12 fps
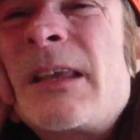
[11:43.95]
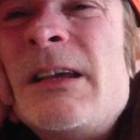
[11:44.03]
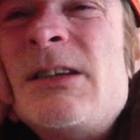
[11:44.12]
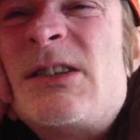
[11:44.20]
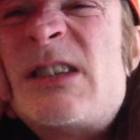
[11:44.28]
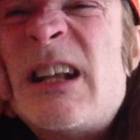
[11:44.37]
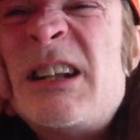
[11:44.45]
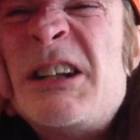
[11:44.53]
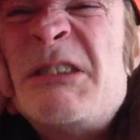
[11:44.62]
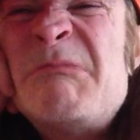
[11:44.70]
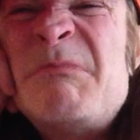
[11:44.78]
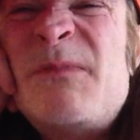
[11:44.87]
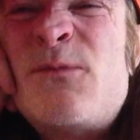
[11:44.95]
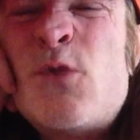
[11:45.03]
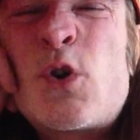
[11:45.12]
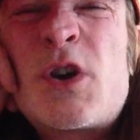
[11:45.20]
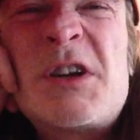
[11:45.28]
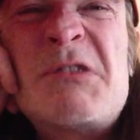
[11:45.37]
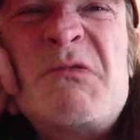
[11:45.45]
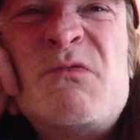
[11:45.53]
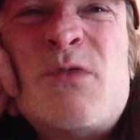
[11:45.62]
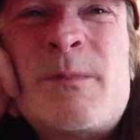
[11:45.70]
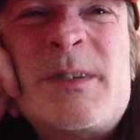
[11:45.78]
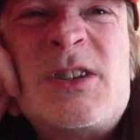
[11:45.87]
Selling fucking
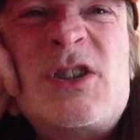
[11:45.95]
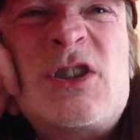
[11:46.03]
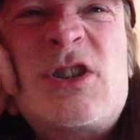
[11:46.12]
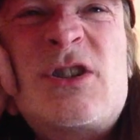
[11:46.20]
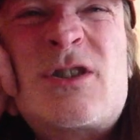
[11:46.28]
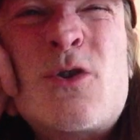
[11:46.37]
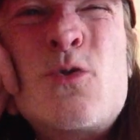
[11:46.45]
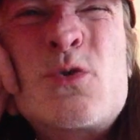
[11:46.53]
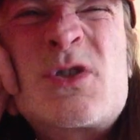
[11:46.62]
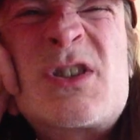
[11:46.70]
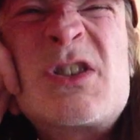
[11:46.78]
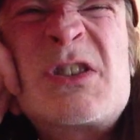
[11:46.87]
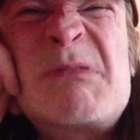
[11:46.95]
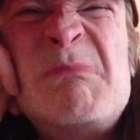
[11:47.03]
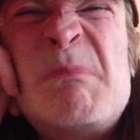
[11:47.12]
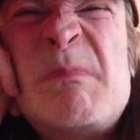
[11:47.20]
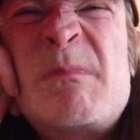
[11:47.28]
rubbish toasters and